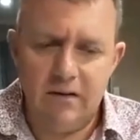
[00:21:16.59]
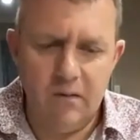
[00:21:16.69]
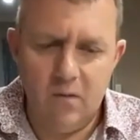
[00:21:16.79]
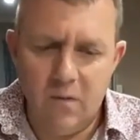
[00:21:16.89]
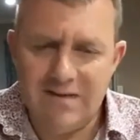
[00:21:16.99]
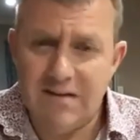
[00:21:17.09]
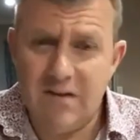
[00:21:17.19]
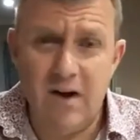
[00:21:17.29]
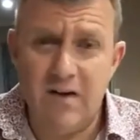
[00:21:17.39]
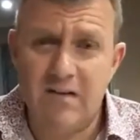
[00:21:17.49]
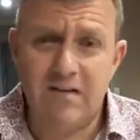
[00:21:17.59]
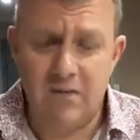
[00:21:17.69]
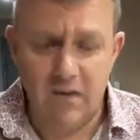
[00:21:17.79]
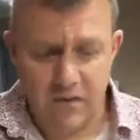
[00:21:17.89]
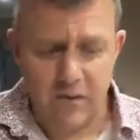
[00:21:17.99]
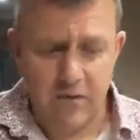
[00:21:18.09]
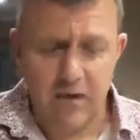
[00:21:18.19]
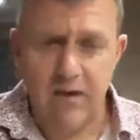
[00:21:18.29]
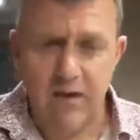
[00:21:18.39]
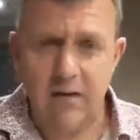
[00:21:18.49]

once that virus has run through there,